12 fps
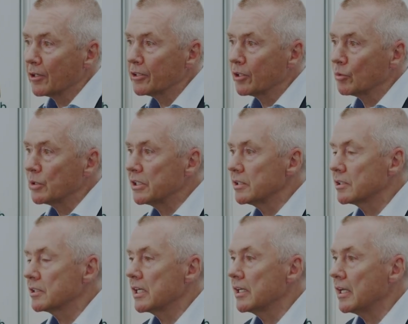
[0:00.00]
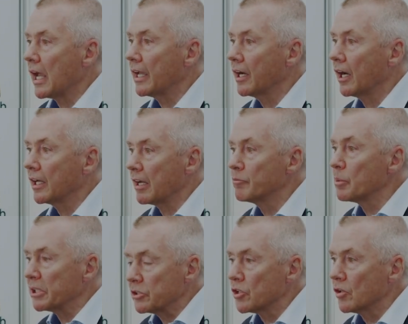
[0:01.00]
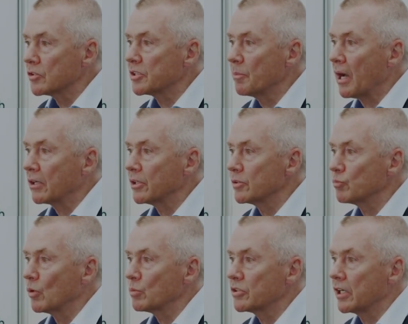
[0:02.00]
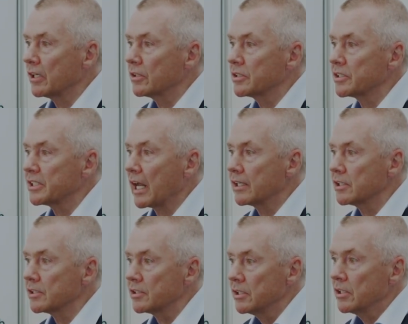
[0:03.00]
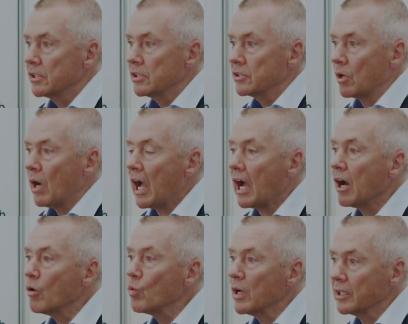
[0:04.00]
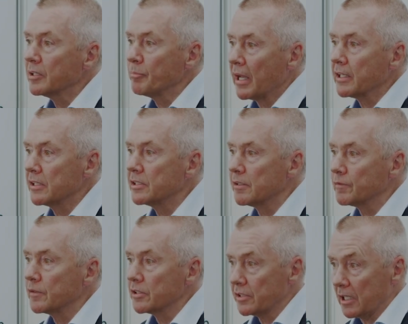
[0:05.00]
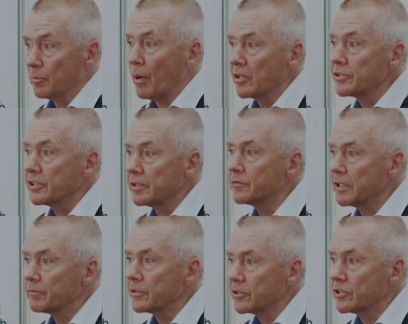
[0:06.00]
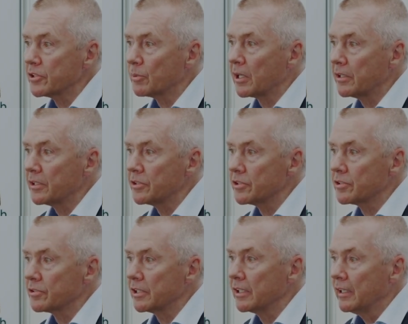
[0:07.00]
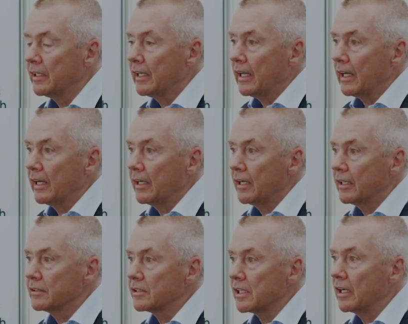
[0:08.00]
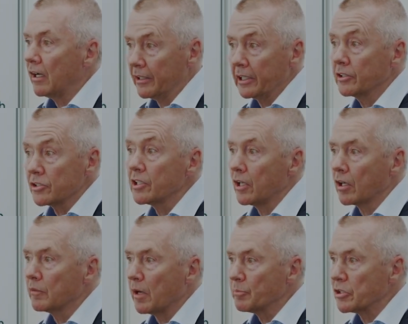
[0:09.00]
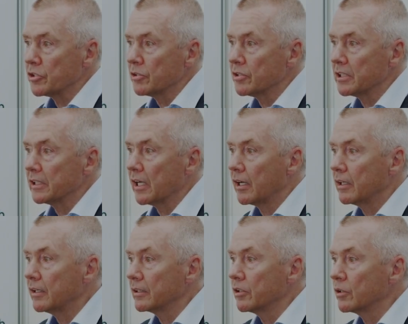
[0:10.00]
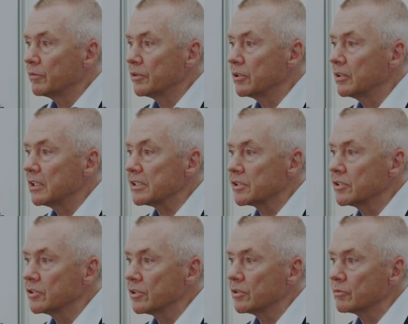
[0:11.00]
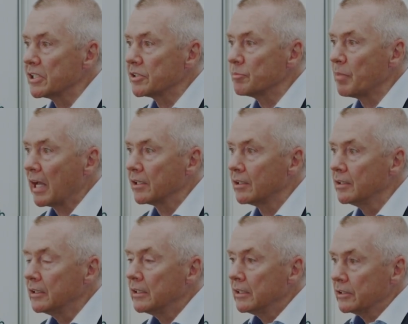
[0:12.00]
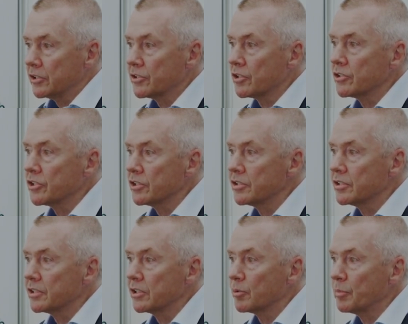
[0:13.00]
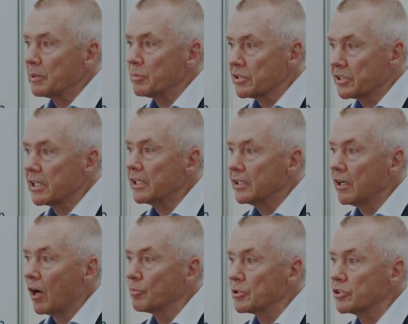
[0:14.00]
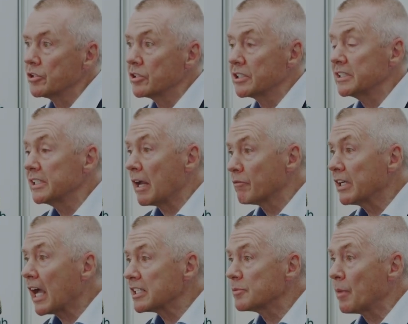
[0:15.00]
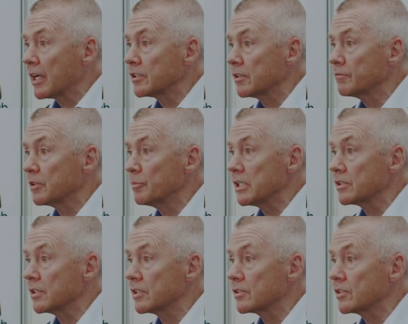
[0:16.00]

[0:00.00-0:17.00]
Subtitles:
We see AI, everybody talks about it. What we're trying to understand is, so how will it make a difference, and a positive difference to our industry? And I think there's a lot of opportunity there. I don't know if you listen to the recent panel discussions, people see opportunities in every aspect of the business.